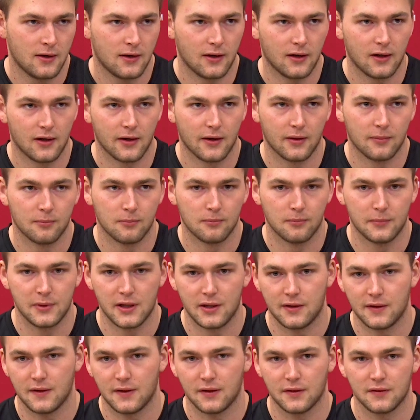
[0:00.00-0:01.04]
um,
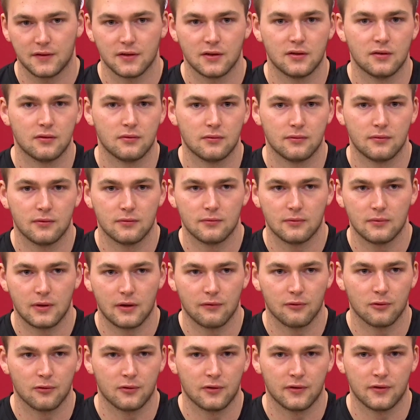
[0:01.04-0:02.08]
meetings, and
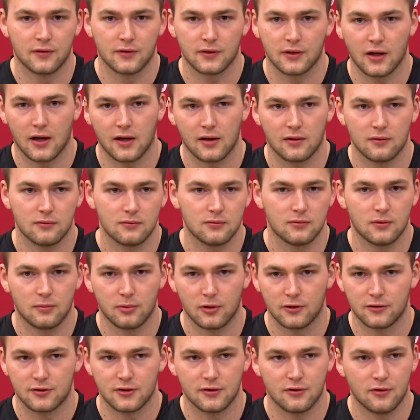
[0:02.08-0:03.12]
everyone's got a
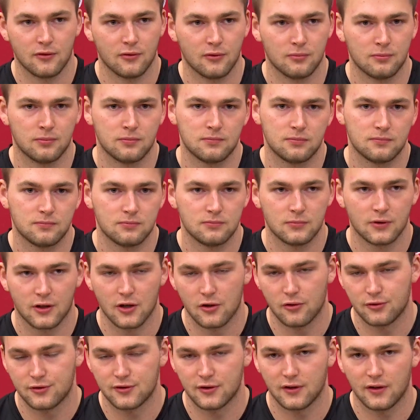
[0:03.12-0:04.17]
bunch of new
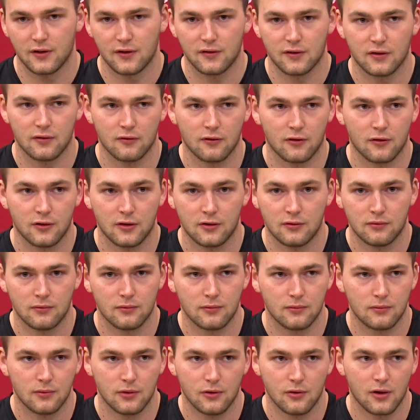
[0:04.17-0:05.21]
coaches and
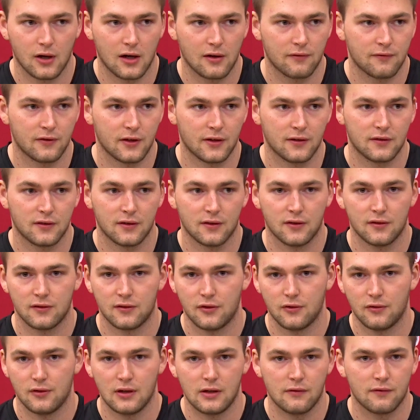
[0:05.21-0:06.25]
learning new offenses,
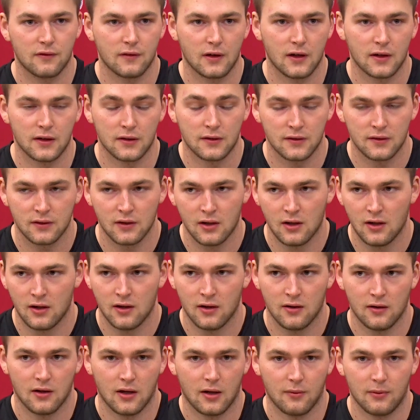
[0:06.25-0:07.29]
new defense.
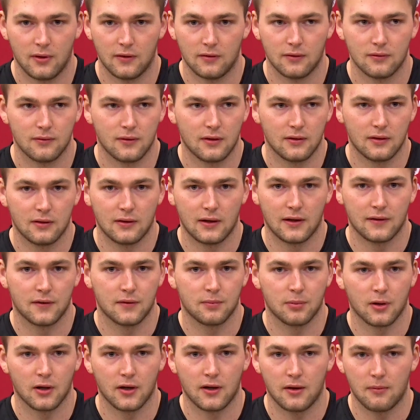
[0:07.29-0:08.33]
I mean, that's
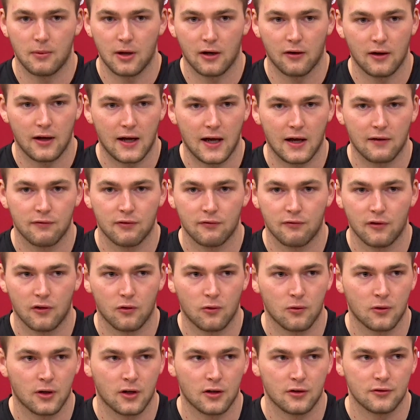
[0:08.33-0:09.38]
probably about half of the
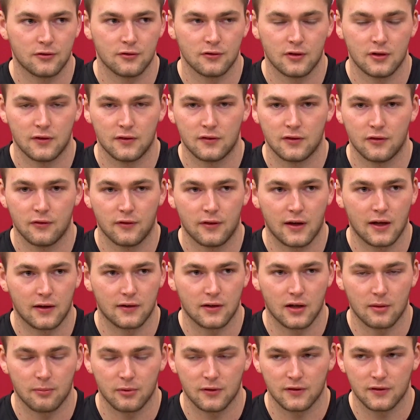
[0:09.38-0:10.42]
whole country is doing that
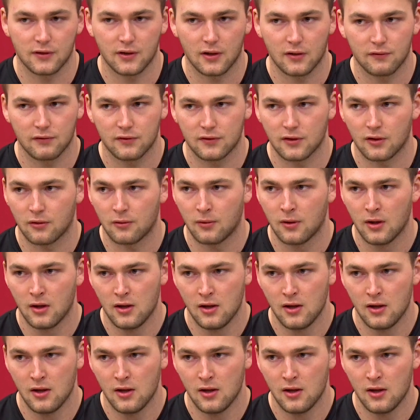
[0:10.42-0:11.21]
type of stuff. So,